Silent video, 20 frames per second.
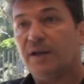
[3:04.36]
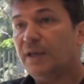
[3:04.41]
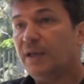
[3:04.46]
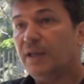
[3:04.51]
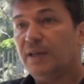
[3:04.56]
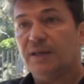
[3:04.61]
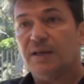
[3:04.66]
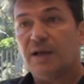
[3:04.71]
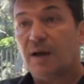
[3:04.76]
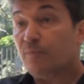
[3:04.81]

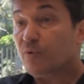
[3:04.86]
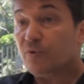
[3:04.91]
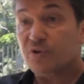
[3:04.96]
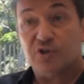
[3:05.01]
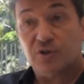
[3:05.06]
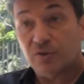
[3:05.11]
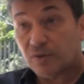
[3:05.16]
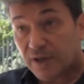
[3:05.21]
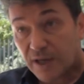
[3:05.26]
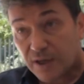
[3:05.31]
in
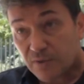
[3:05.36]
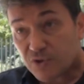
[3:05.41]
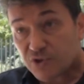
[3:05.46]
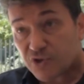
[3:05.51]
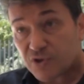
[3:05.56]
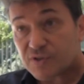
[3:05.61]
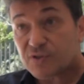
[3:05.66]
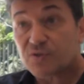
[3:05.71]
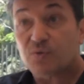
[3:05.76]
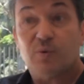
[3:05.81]
Aboriginal
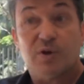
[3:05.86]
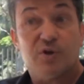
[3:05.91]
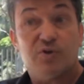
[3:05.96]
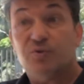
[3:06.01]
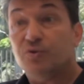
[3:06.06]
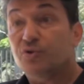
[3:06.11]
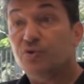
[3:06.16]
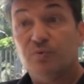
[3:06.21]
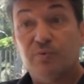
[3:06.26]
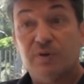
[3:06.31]
languages. So what do
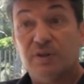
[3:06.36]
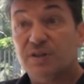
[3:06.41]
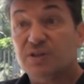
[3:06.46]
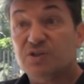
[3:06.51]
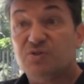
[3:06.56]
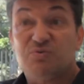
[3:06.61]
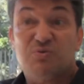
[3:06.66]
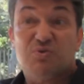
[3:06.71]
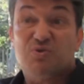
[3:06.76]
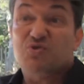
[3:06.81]
you do with
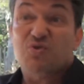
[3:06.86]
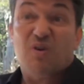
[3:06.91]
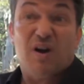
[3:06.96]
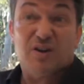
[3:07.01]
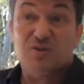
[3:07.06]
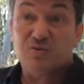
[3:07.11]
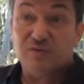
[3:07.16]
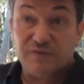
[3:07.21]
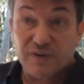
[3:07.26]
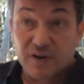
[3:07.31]
these? Do you
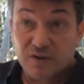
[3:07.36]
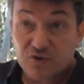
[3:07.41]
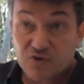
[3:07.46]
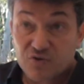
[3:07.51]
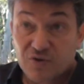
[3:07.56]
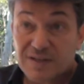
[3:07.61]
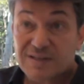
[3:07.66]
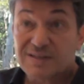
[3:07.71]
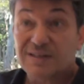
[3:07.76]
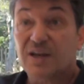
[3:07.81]
try to find a
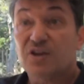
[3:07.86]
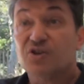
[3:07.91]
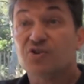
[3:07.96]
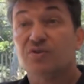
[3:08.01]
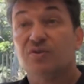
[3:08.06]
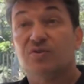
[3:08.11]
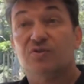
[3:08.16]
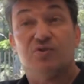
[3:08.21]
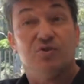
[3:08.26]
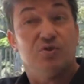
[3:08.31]

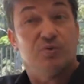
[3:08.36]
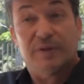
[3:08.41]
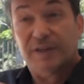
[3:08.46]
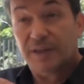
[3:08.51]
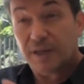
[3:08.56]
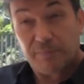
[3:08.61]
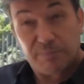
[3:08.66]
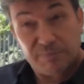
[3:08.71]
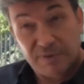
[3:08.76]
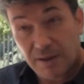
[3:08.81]
translation? Do you
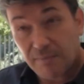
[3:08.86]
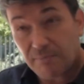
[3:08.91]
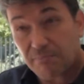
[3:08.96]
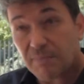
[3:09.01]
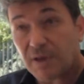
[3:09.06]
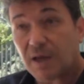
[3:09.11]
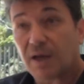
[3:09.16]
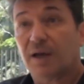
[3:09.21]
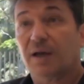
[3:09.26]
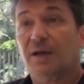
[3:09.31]
keep
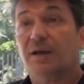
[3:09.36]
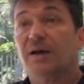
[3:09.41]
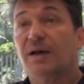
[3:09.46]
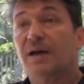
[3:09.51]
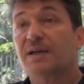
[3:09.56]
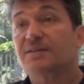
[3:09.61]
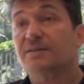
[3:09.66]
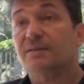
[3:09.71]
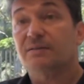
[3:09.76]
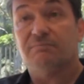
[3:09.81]
them
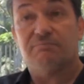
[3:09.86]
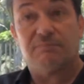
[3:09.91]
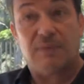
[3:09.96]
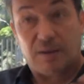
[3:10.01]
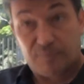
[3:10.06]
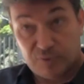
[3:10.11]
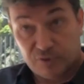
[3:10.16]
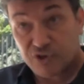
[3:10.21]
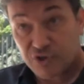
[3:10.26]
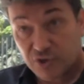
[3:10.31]
as an
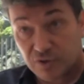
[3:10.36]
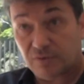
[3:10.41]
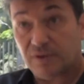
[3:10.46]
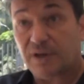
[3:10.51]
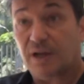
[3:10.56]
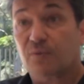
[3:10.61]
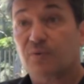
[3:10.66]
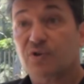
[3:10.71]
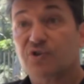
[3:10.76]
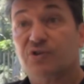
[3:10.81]
Aboriginal
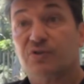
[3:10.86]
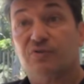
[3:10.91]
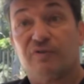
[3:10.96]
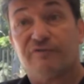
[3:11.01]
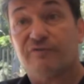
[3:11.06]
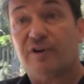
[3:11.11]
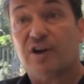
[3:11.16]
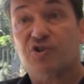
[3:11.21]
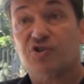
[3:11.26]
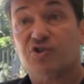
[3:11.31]
language in the
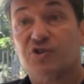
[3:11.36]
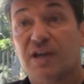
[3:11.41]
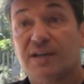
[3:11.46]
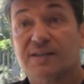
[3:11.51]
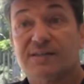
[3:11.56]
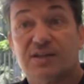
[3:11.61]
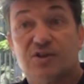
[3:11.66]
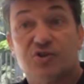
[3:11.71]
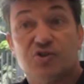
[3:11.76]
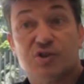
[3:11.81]
French
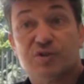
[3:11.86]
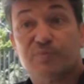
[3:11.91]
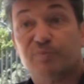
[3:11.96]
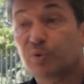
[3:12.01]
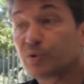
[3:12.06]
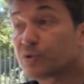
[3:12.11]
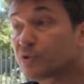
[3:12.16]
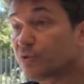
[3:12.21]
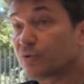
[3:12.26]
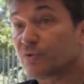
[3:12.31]
text and just
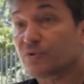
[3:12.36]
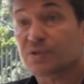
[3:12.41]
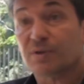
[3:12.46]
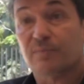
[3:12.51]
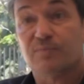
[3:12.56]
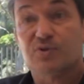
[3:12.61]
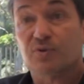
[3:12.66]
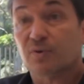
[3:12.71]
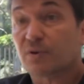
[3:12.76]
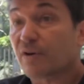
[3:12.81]
put, you know,
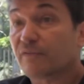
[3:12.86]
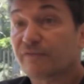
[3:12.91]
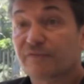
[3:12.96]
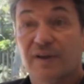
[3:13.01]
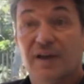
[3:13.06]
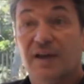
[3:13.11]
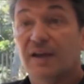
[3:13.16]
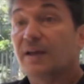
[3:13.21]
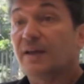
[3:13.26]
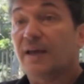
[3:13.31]
some sort of
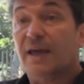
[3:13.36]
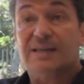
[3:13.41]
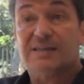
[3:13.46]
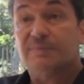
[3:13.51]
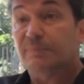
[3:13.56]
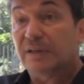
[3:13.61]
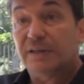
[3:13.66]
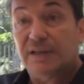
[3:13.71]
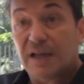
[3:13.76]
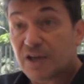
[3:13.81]

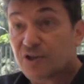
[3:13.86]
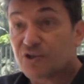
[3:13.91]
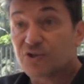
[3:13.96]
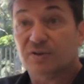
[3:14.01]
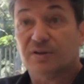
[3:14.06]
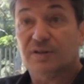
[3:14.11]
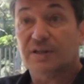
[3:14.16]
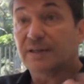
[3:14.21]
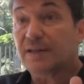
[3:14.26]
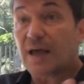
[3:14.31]

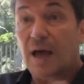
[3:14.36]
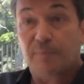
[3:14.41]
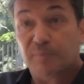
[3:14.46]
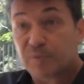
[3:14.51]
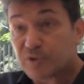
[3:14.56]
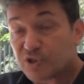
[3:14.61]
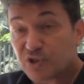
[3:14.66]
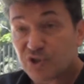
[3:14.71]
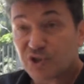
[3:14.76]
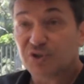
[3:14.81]
explanation in
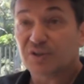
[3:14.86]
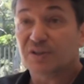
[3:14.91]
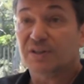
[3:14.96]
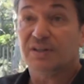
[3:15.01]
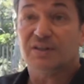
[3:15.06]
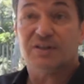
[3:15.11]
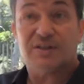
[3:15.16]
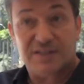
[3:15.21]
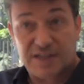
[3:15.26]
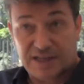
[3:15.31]
apposition
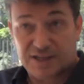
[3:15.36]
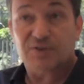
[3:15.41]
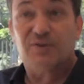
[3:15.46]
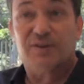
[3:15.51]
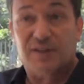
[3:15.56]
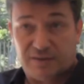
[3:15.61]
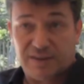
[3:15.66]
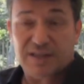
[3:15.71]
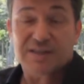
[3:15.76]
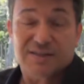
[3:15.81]
in the text? So
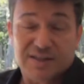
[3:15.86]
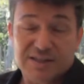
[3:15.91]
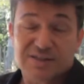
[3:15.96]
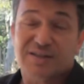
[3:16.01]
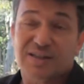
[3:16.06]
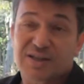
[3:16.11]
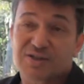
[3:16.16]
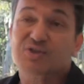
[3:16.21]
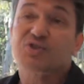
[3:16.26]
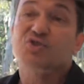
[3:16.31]

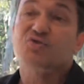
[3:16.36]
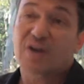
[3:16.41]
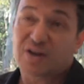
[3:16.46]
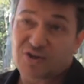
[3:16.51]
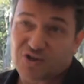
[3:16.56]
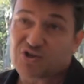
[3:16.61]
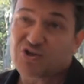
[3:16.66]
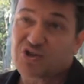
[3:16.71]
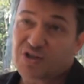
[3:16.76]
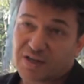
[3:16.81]
there's a
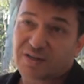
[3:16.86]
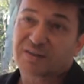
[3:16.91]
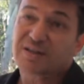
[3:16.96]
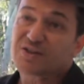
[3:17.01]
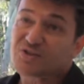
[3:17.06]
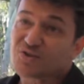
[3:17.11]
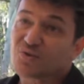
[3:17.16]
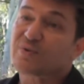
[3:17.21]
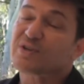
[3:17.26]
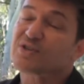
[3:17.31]
strategy, and
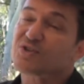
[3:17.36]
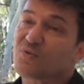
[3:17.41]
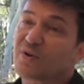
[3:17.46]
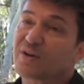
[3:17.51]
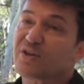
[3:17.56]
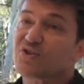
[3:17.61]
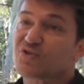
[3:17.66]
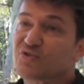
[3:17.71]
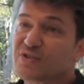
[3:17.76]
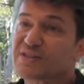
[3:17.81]
that's always
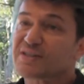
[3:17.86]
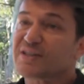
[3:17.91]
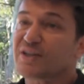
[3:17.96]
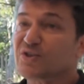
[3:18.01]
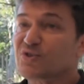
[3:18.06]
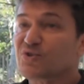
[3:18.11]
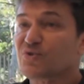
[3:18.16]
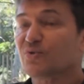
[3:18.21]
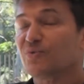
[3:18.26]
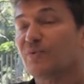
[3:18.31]
quite
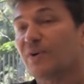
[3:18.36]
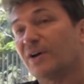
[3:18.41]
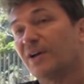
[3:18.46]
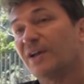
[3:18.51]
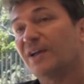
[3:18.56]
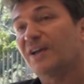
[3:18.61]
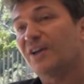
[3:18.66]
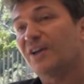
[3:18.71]
interesting to